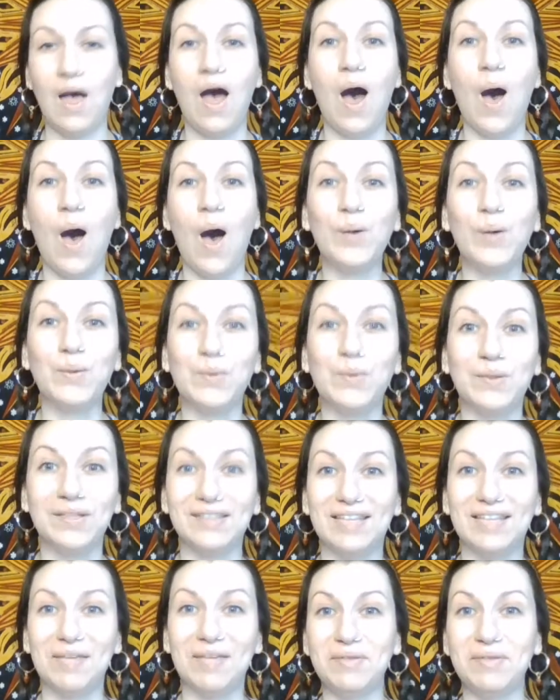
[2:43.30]
Oh,
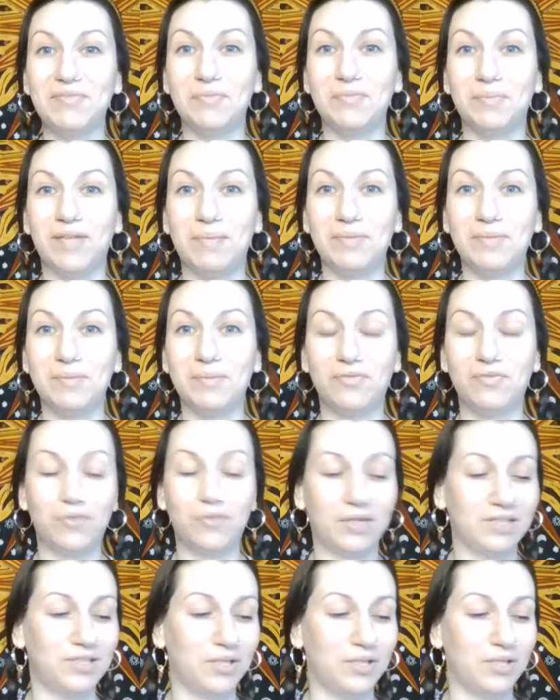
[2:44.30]
let me before I
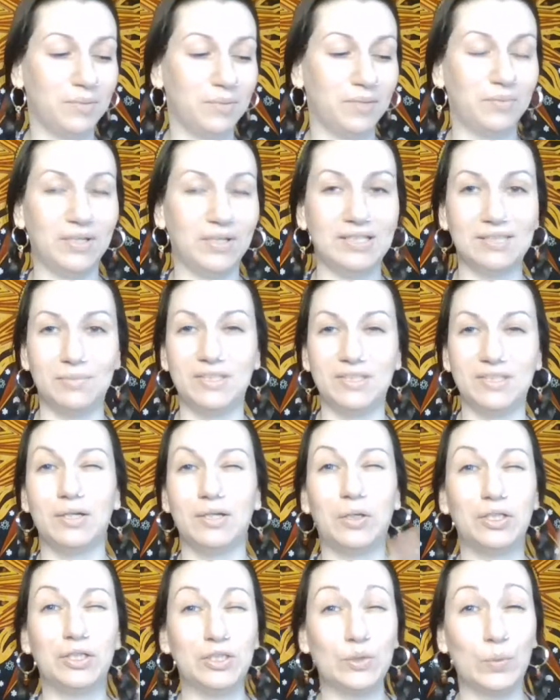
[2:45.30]
show you my braids, let me tell
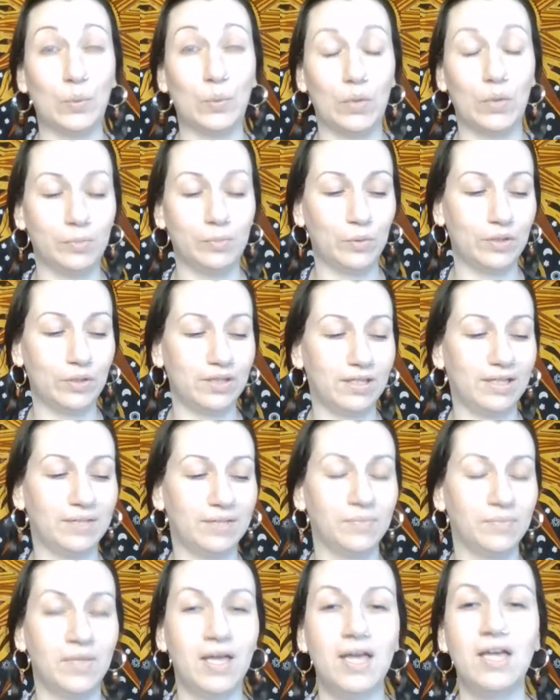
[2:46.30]
you just one more thing.
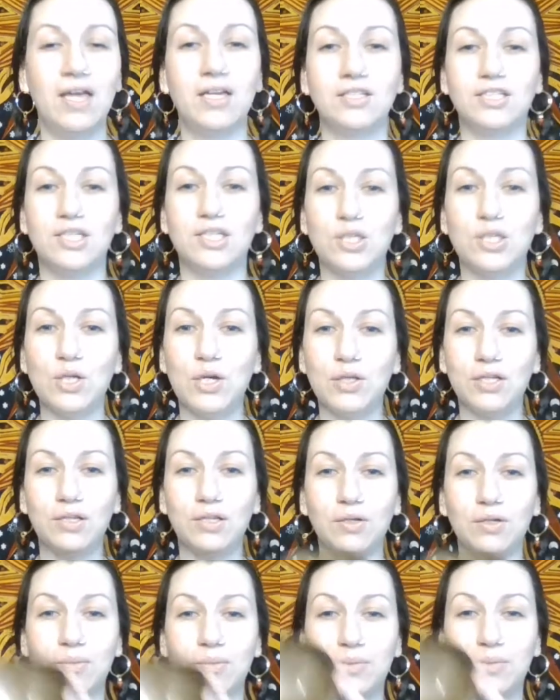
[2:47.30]
Did you know that you
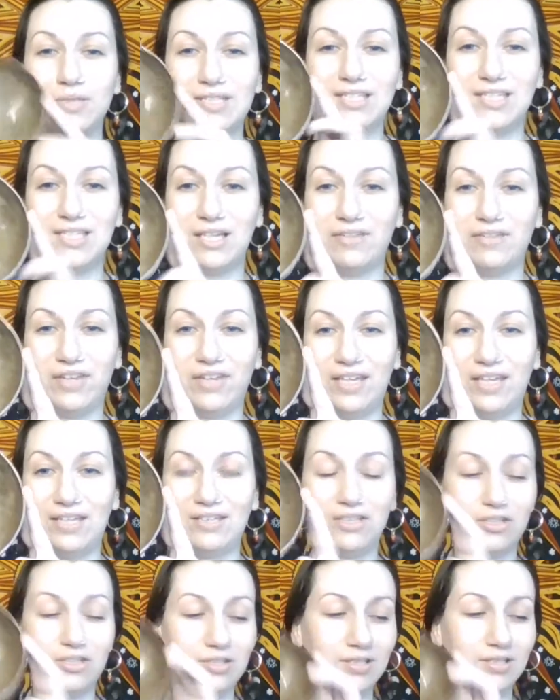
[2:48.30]
can put stuff in
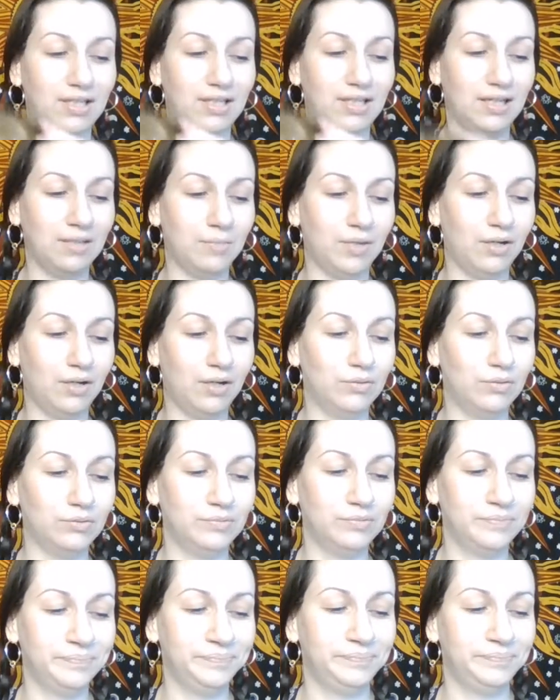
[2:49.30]
your singing bowl?
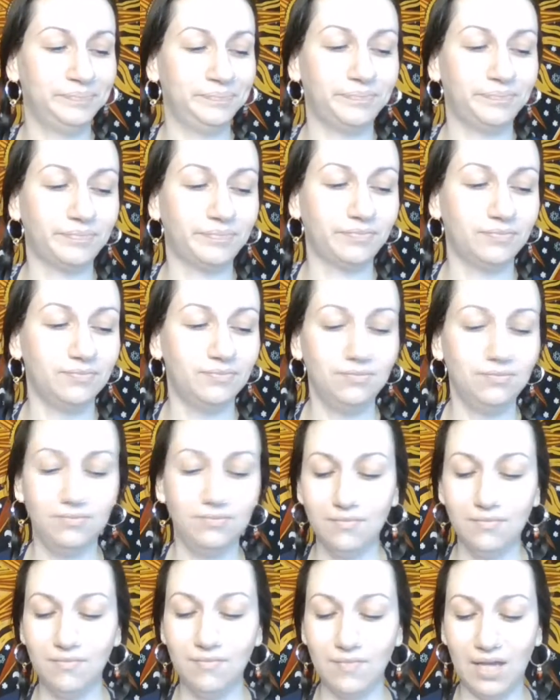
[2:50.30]

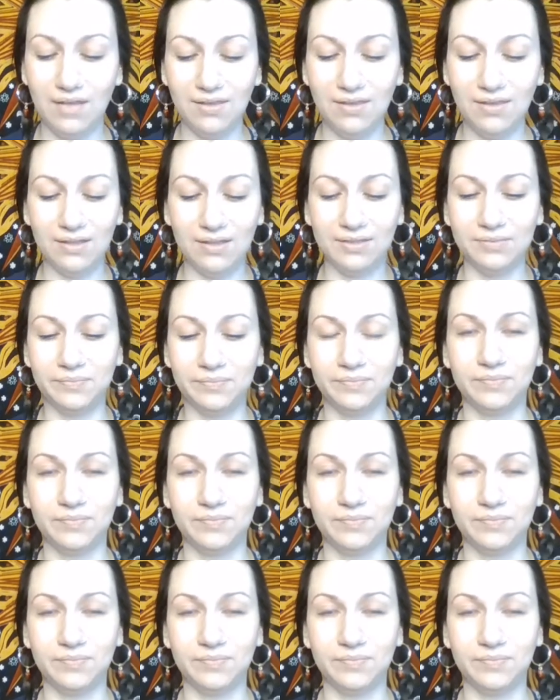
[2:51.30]
And then